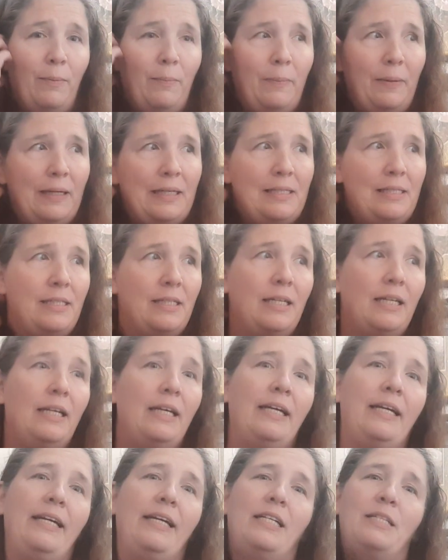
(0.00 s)
but
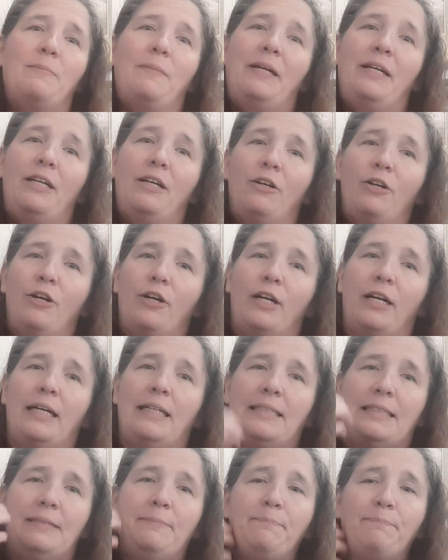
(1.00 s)
he is my younger
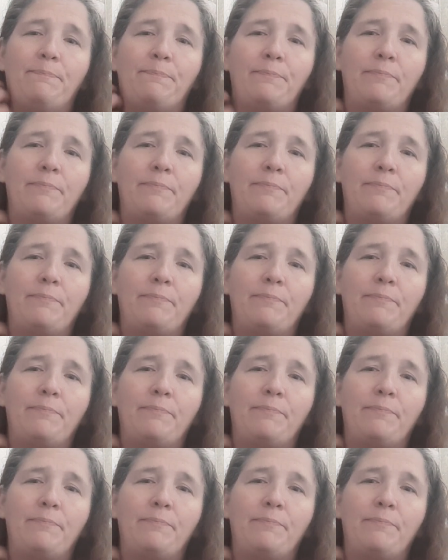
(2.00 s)
cousin.